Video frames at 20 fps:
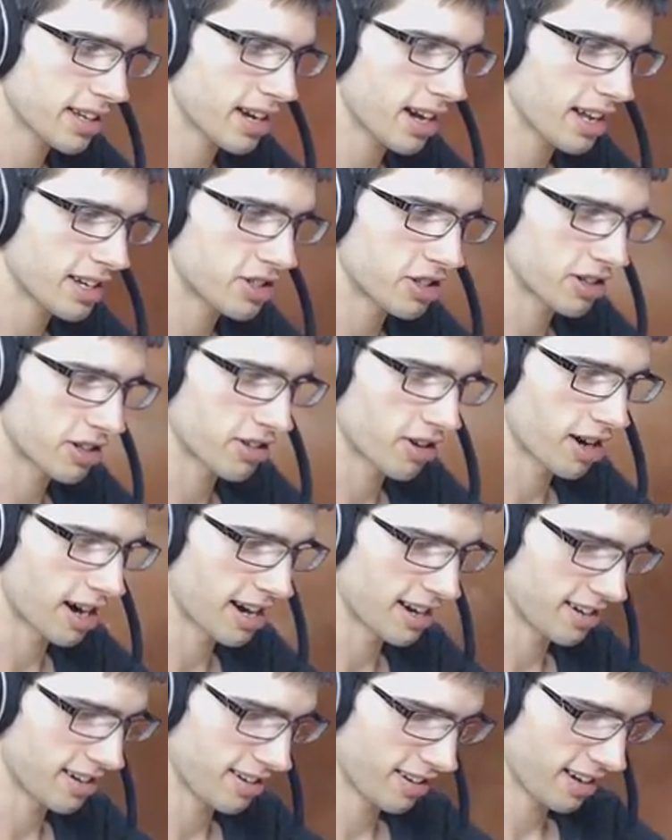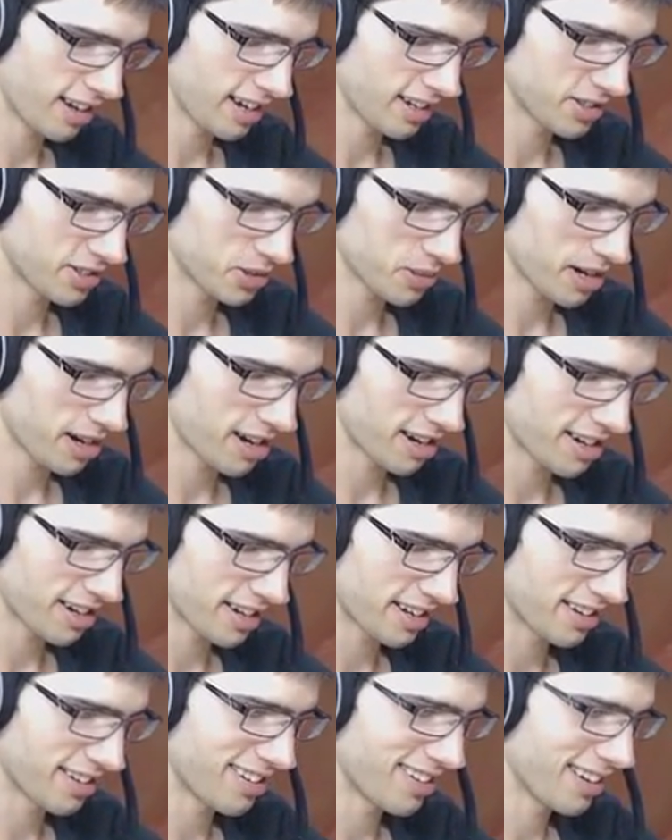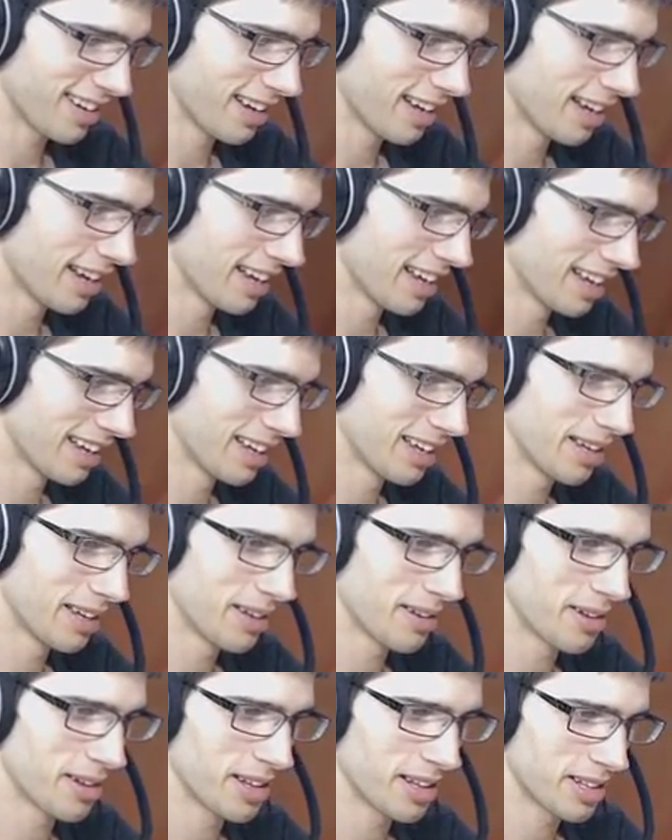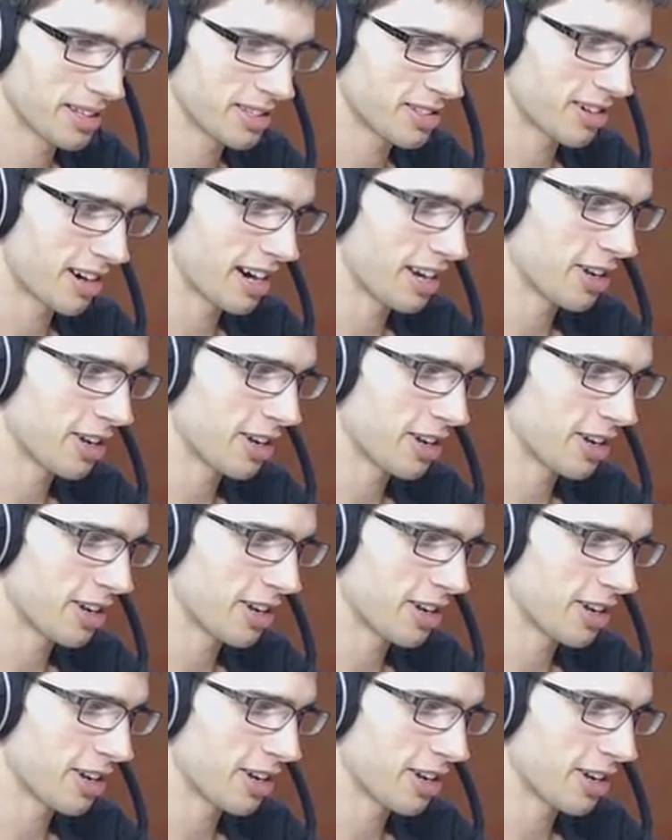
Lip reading: did the card trick right. I swear I did. That's